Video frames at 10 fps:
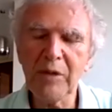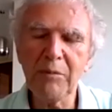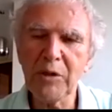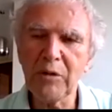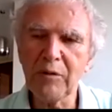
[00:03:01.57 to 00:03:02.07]

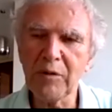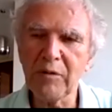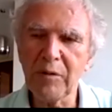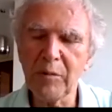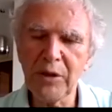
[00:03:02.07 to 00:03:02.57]
bit of
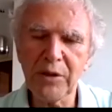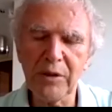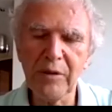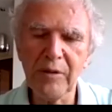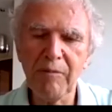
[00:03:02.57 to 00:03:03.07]

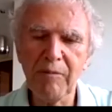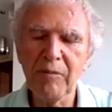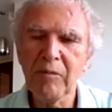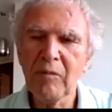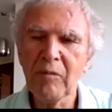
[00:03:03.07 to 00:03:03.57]
information.
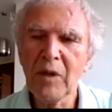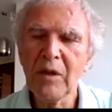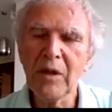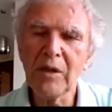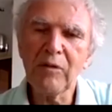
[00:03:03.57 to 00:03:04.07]

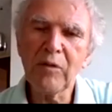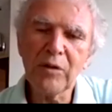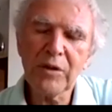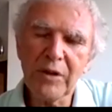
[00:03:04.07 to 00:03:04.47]
And of course,